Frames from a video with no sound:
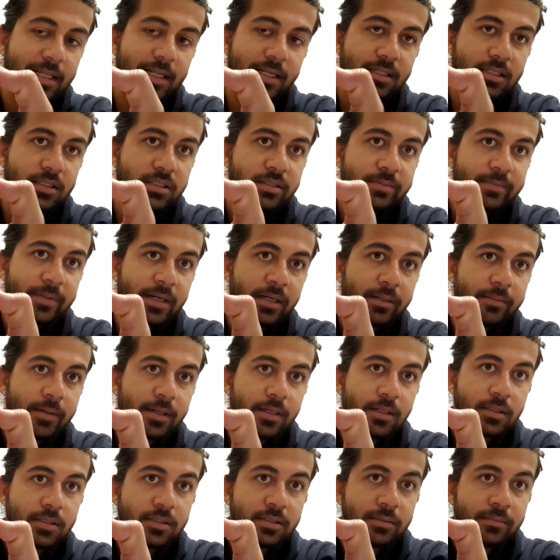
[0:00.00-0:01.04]
that's inspired by
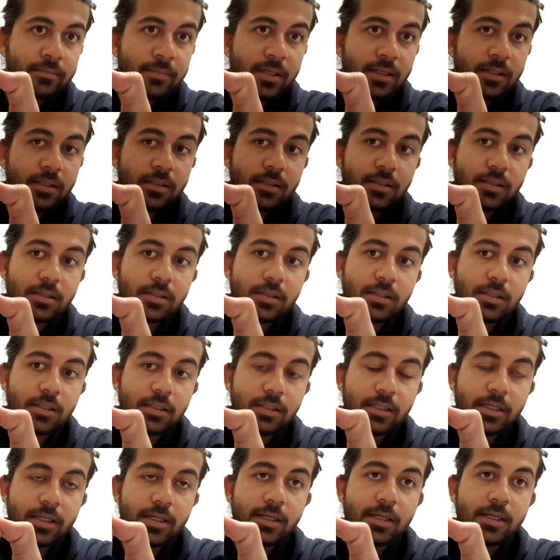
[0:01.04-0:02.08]
a Submariner,
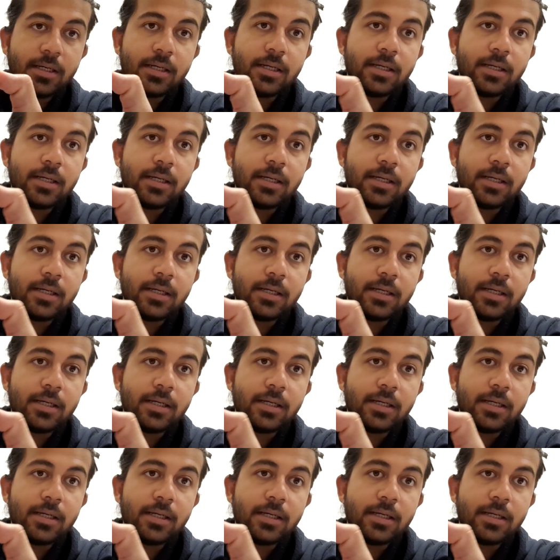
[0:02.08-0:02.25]
clearly.